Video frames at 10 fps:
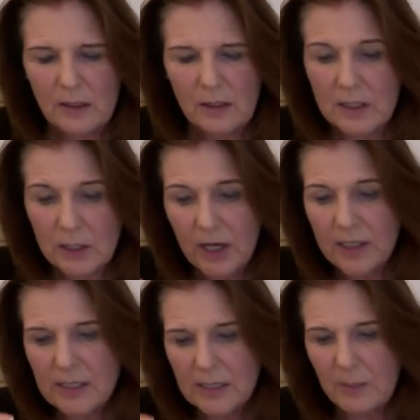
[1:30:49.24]
it's not
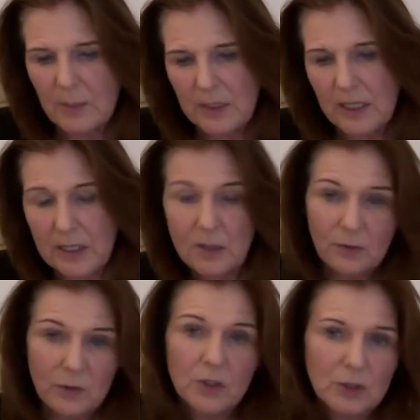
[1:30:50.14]
a simple case if
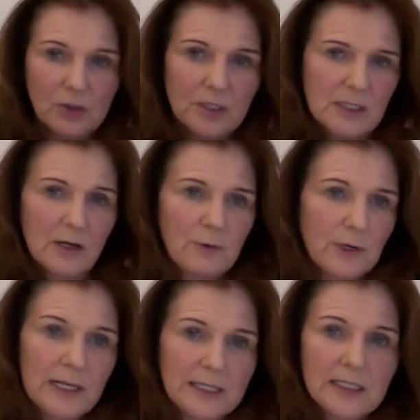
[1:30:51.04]
you just do the
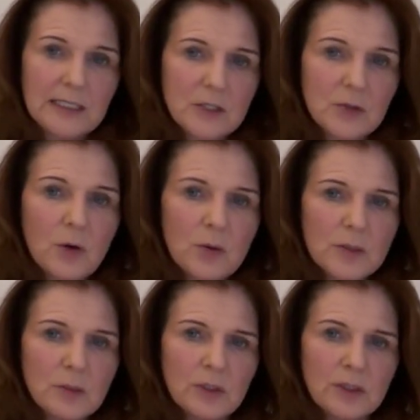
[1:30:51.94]
self-relating as you
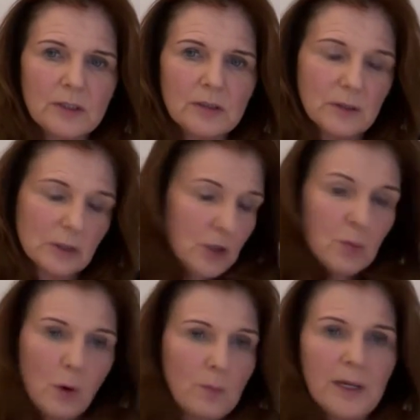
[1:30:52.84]
always would, because you
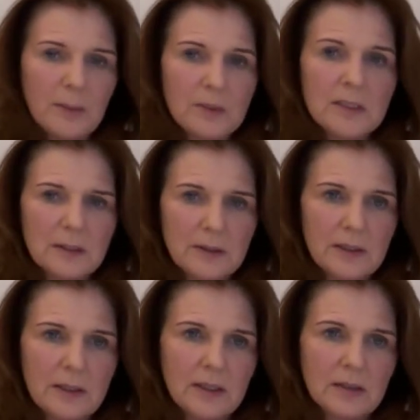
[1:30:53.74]
won't be able to.
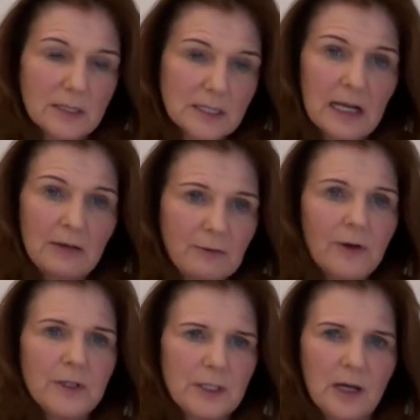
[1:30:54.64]
The
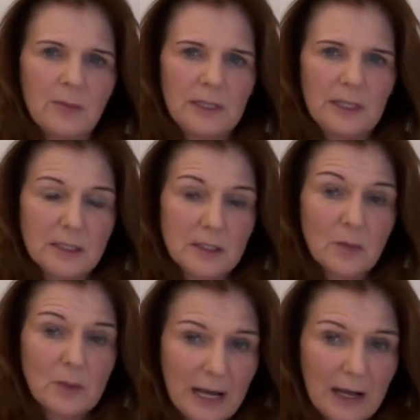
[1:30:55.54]
self-other dominates, so
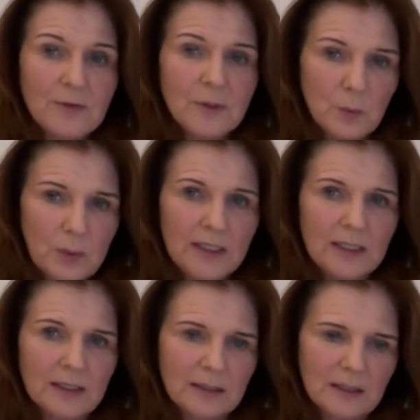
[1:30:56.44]
we have to
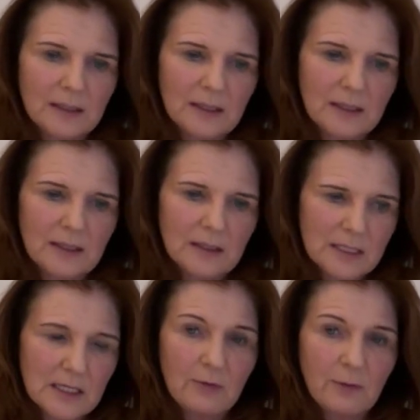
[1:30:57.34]
weaken the
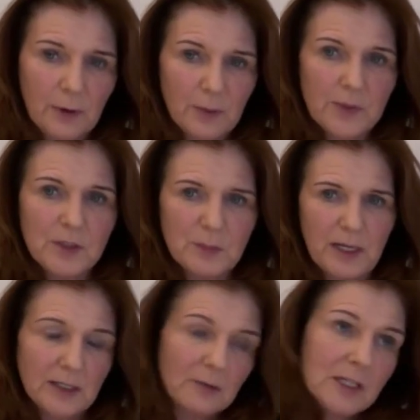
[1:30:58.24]
self-other
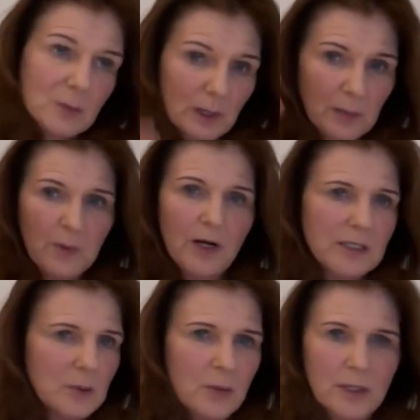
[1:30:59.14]
perspective. That's why the
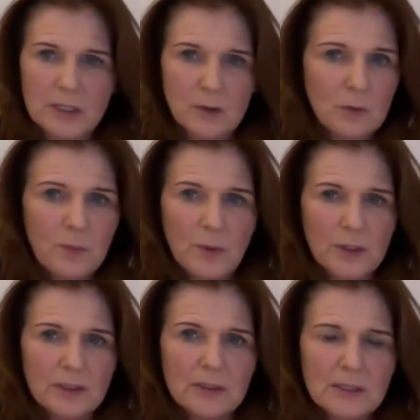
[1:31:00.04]
proxy work is so
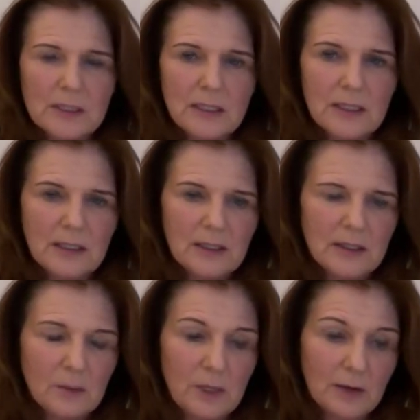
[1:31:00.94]
important.
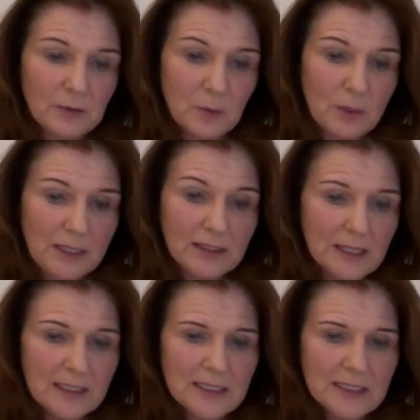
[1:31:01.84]
We have to weaken that